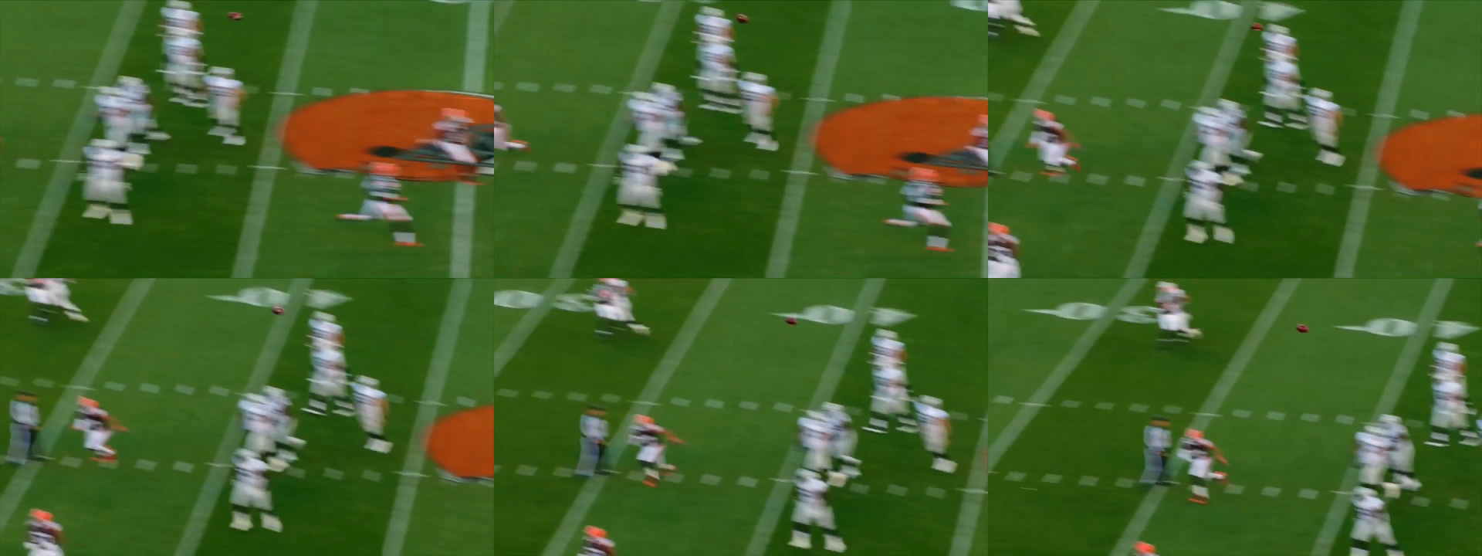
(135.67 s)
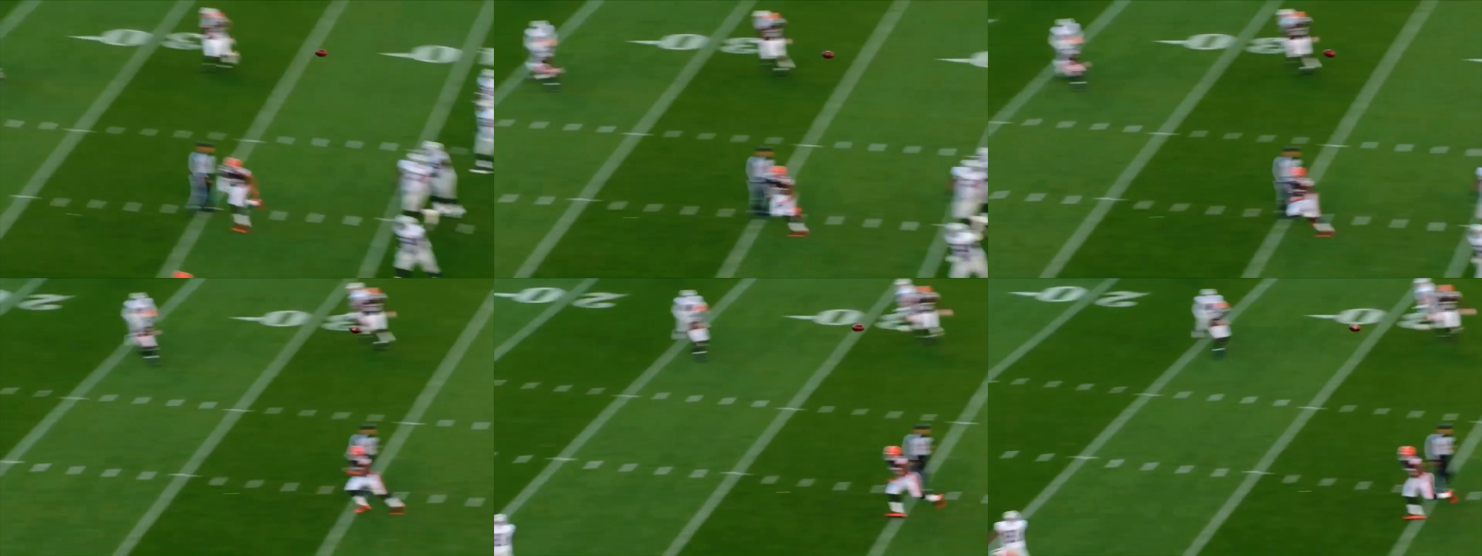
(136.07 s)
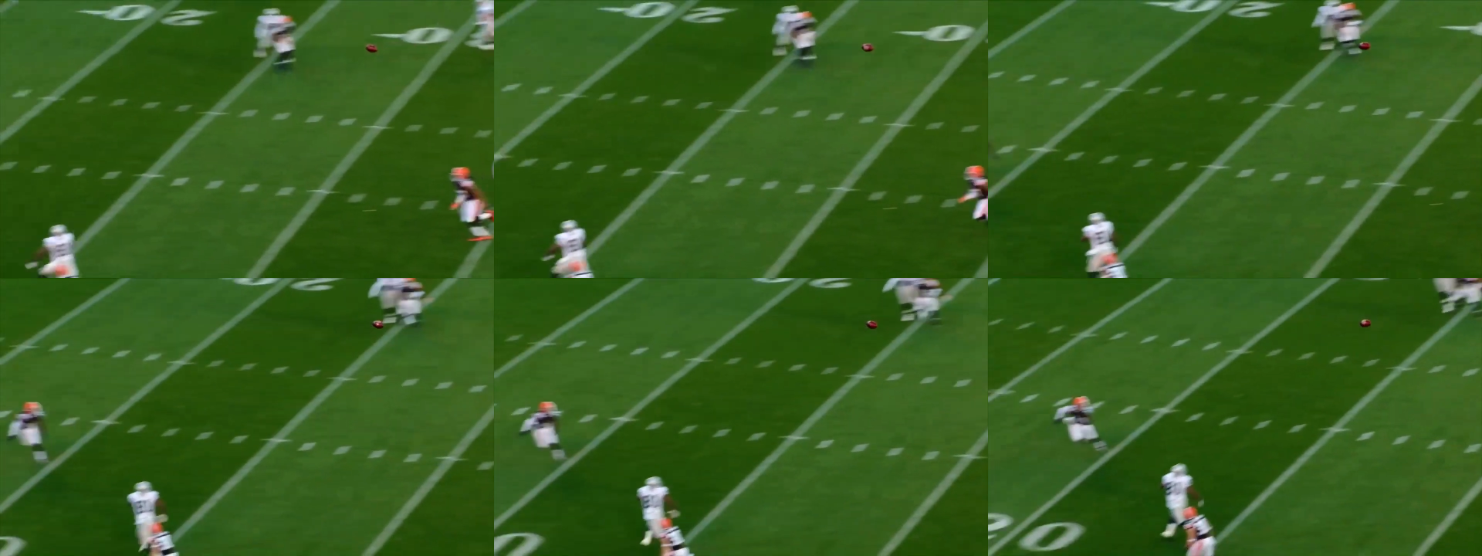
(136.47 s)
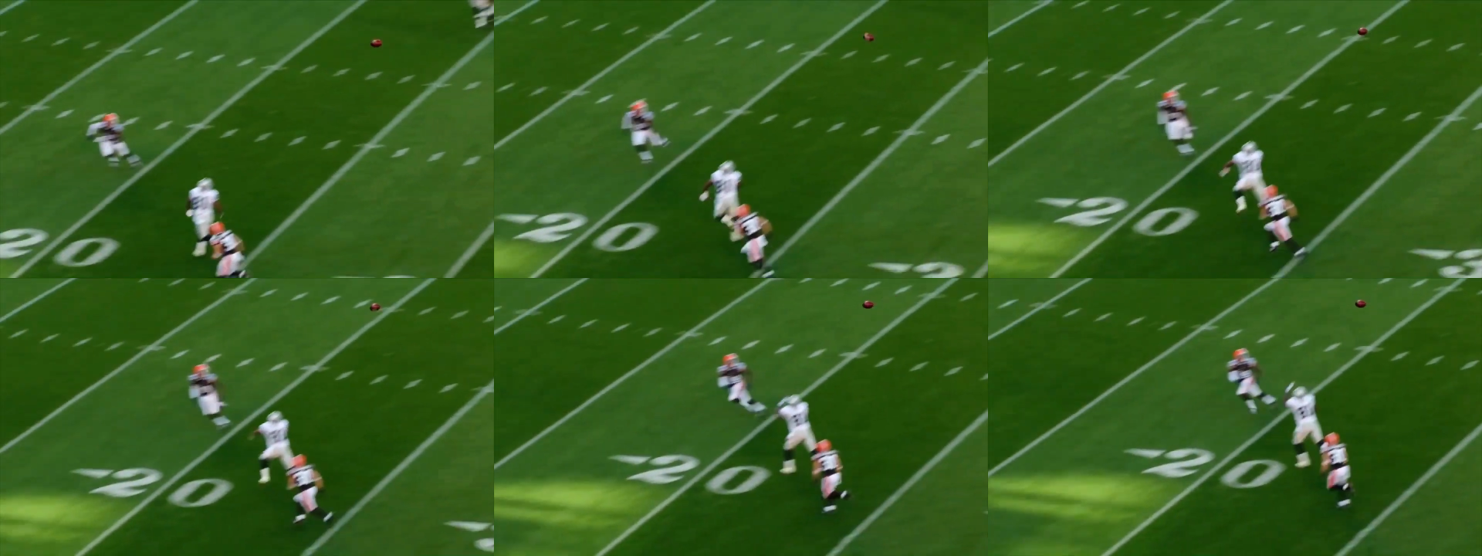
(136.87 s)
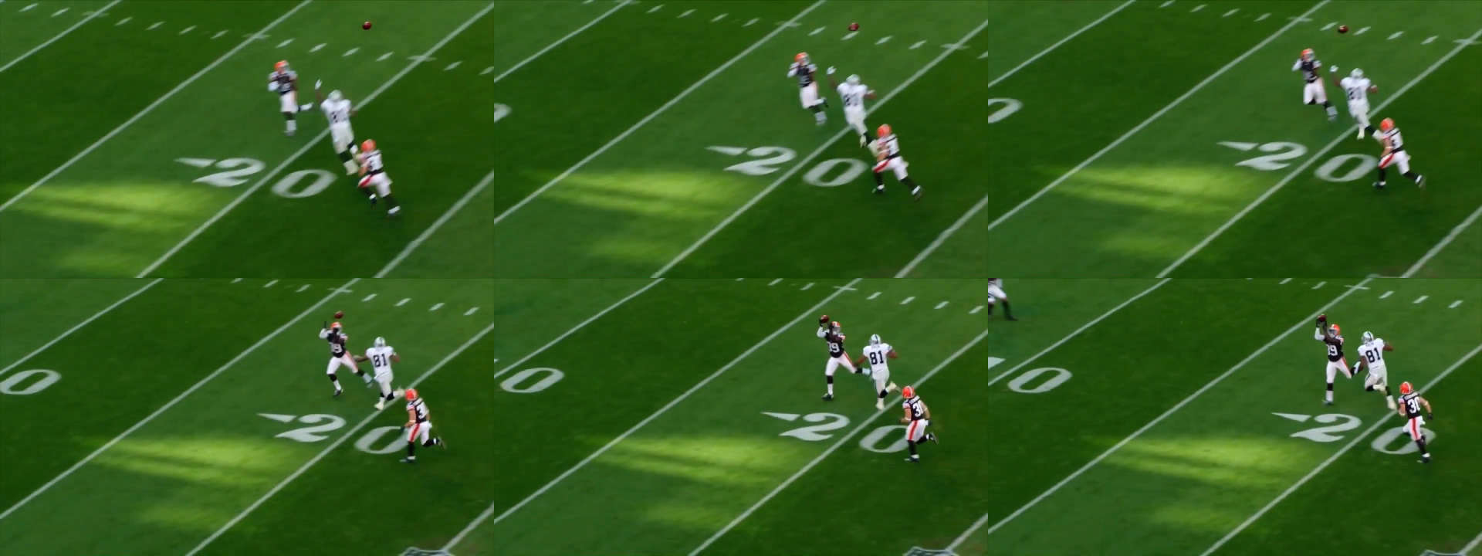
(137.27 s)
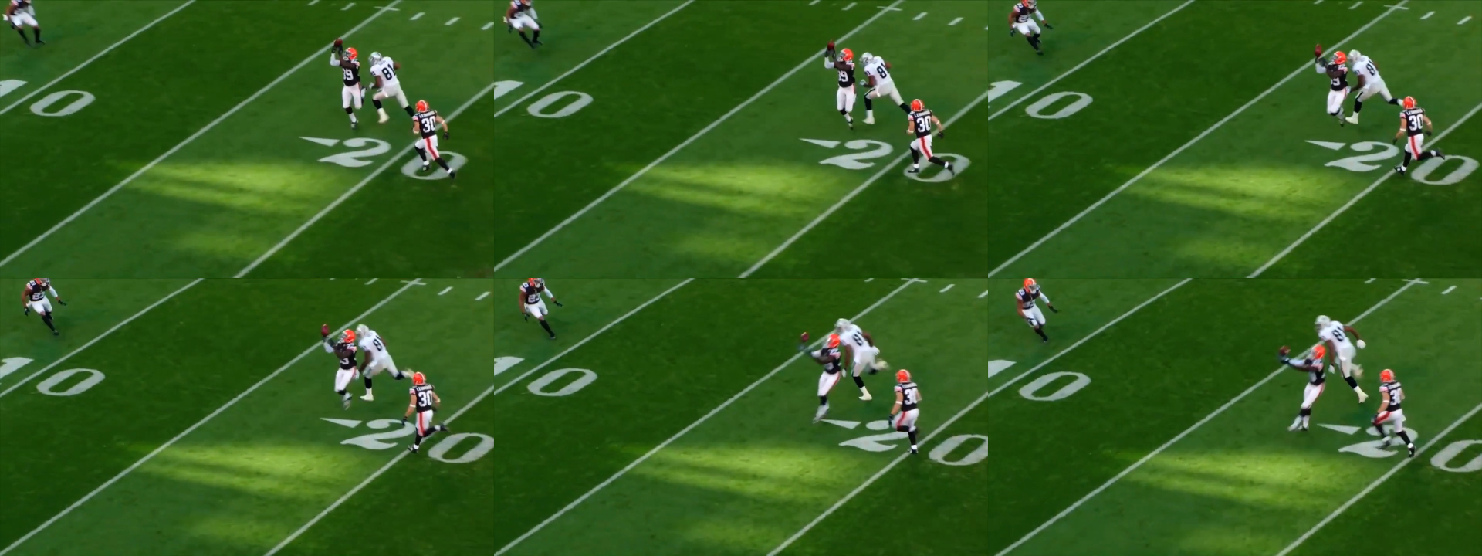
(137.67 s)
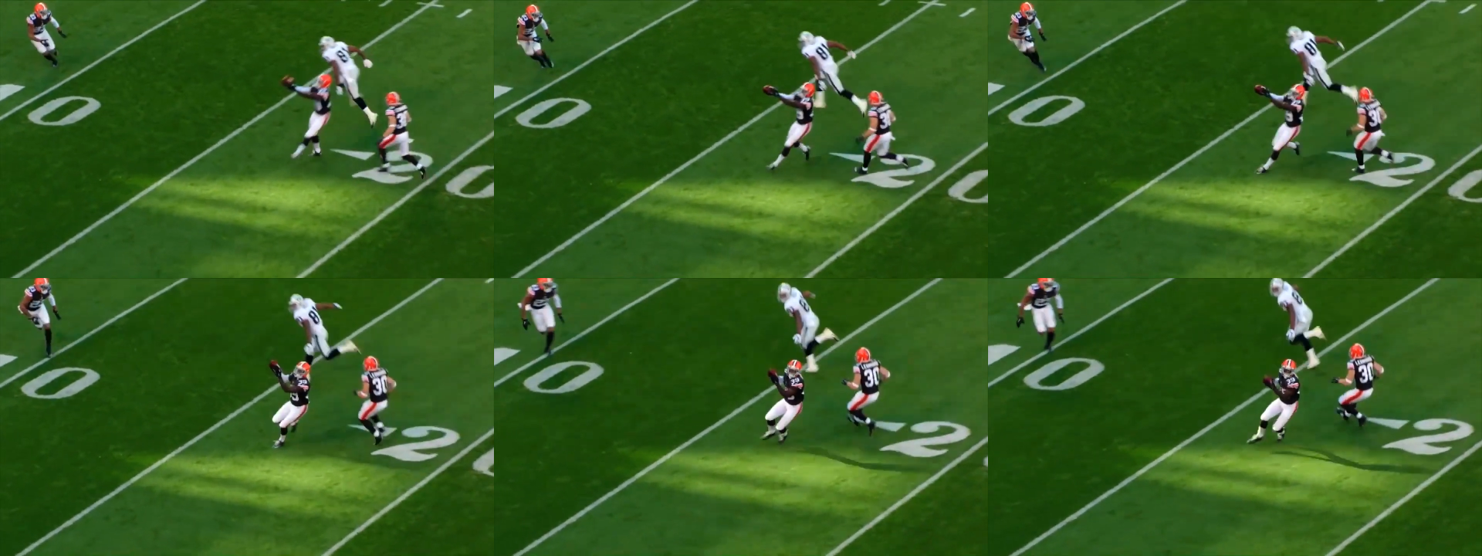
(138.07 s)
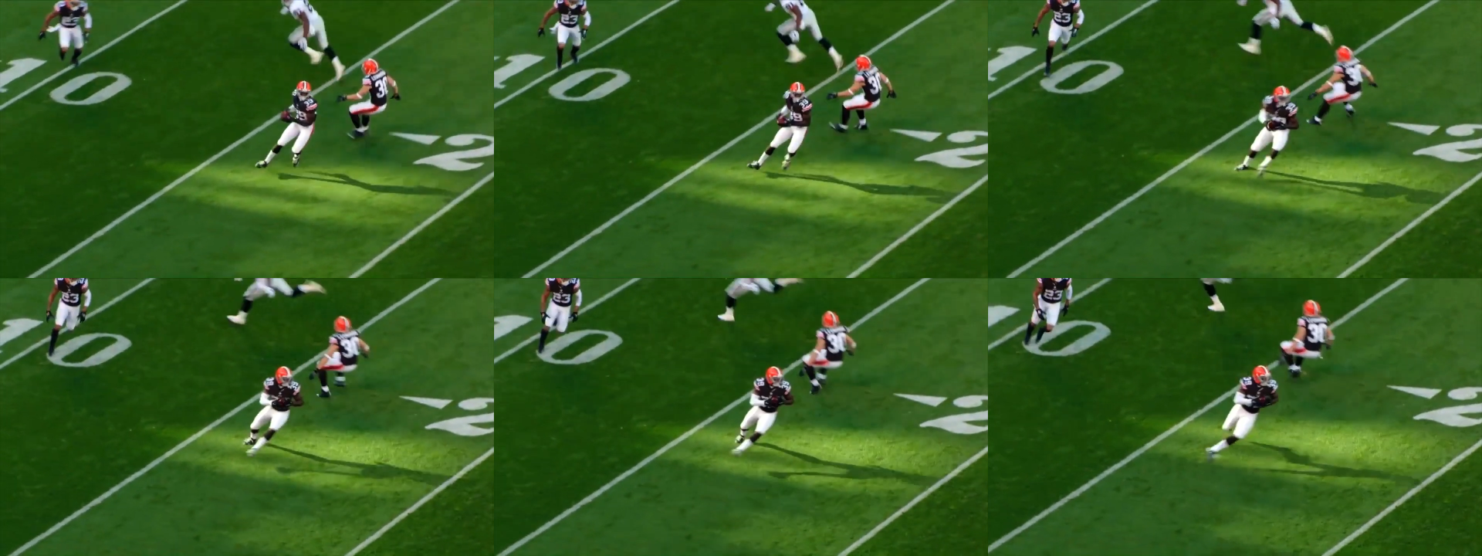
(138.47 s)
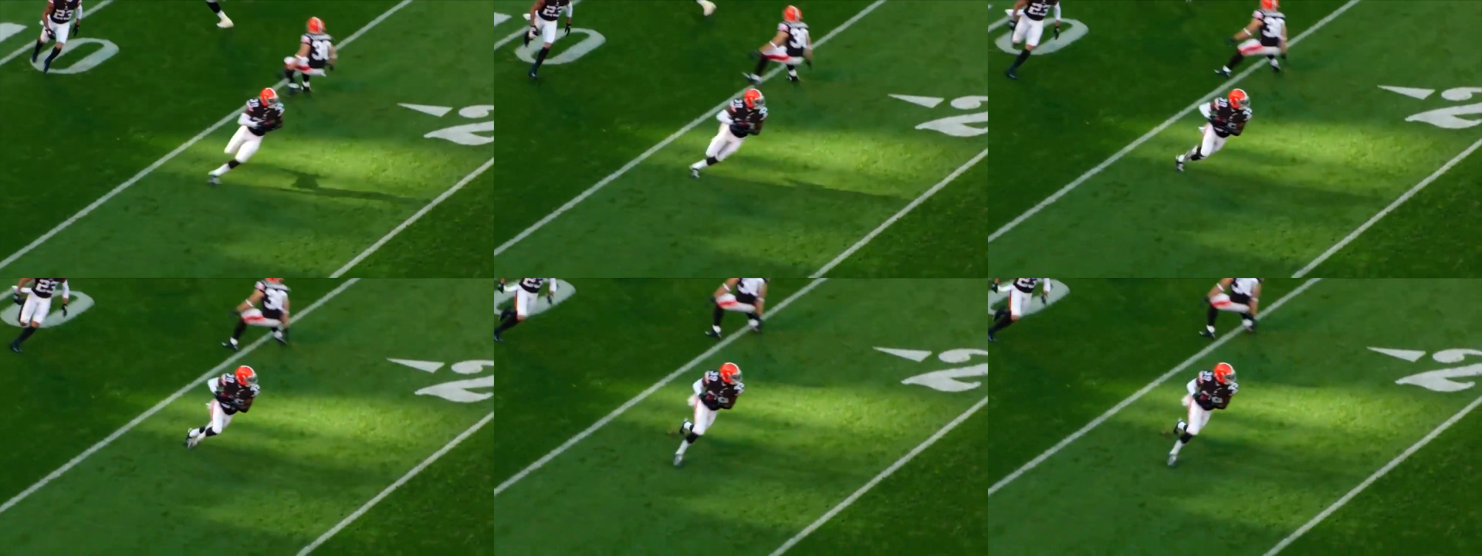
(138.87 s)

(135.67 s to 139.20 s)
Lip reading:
Nobody's mouth can be seen.